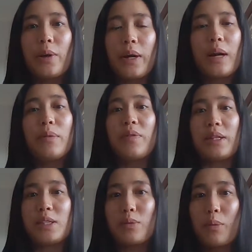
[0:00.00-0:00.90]
I can't believe they
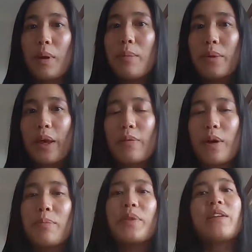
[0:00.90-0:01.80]
still remember that,
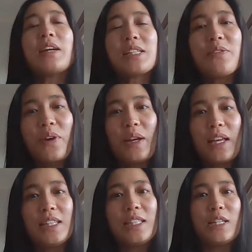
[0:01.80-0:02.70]
right? But they're actually very
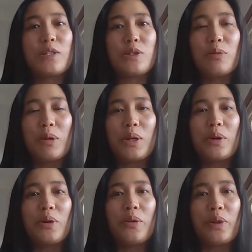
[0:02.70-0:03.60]
easy to do when
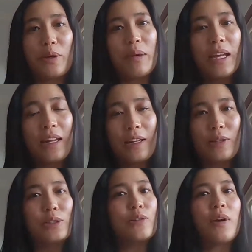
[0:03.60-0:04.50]
you're the comedian
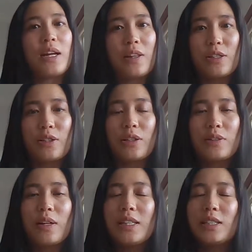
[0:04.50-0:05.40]
because you're writing the jokes, right?